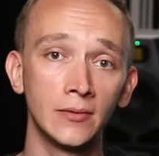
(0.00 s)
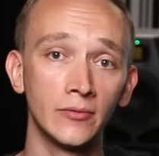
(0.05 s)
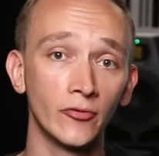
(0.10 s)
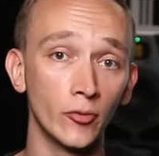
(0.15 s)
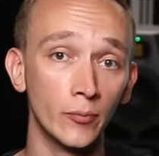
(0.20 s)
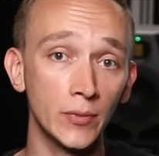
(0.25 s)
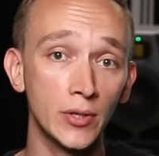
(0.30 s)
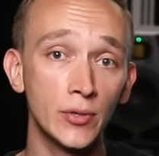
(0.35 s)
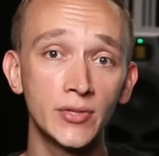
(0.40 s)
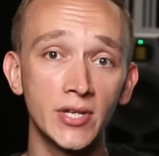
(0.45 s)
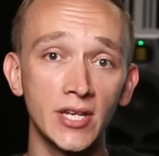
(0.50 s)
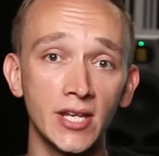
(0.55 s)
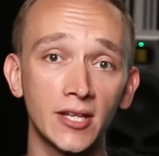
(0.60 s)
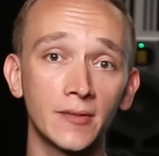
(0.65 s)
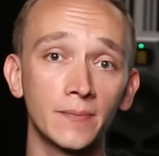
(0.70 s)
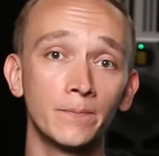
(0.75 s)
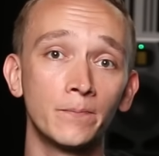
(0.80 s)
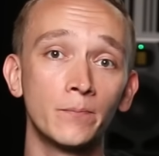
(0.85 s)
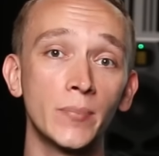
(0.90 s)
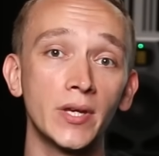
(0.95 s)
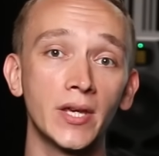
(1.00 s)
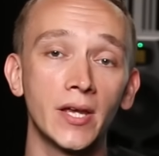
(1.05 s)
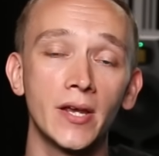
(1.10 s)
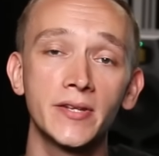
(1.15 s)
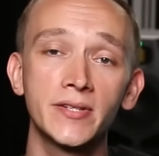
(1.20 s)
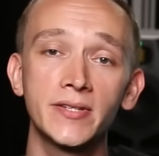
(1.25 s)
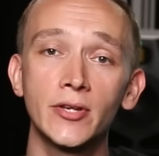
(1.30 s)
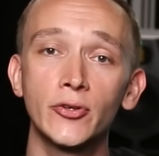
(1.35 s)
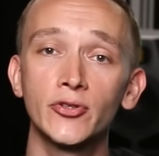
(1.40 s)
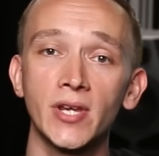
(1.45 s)
for music,
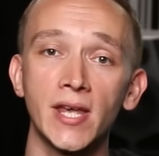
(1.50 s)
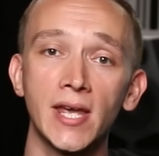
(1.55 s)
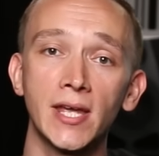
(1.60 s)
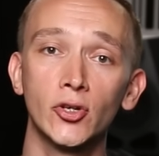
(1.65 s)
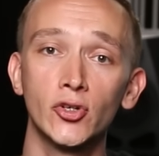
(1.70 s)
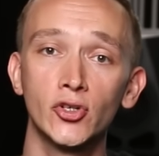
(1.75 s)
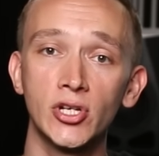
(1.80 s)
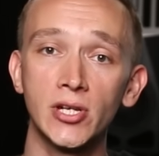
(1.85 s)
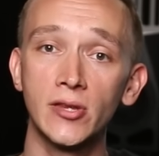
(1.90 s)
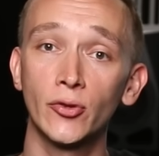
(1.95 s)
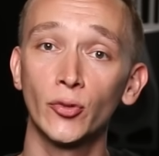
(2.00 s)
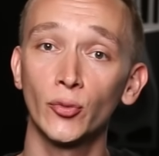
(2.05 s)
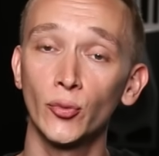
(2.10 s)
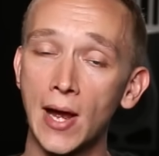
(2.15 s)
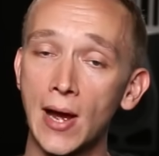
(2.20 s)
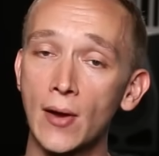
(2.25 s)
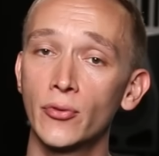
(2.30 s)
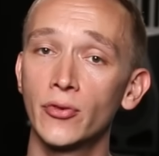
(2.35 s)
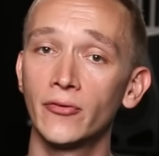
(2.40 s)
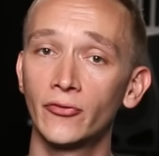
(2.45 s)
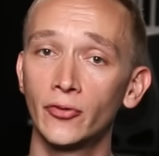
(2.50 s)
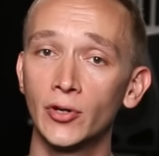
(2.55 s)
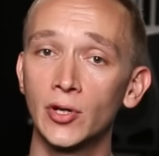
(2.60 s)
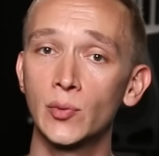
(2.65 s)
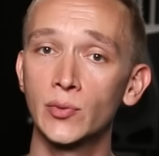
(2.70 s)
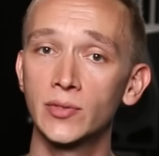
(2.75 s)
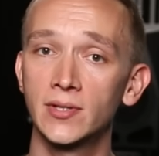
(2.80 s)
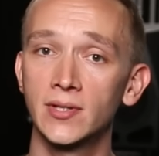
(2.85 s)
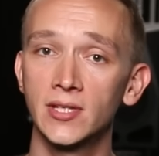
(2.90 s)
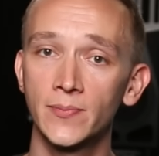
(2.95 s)
because there's energy throughout the
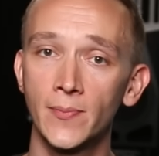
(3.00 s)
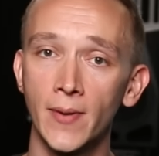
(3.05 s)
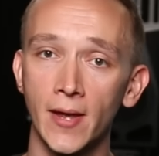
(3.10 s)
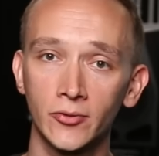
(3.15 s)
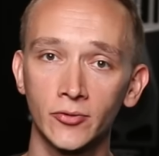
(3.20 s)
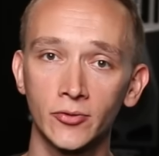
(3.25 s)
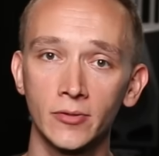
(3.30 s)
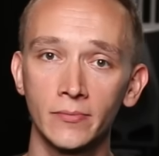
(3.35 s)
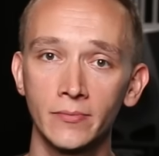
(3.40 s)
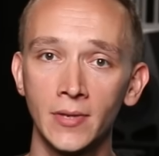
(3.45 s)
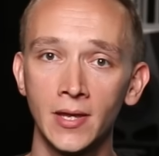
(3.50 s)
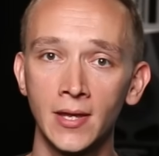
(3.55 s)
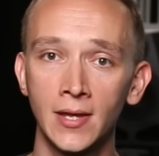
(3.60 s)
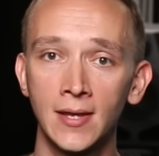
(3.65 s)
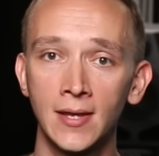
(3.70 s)
frequency spectrum,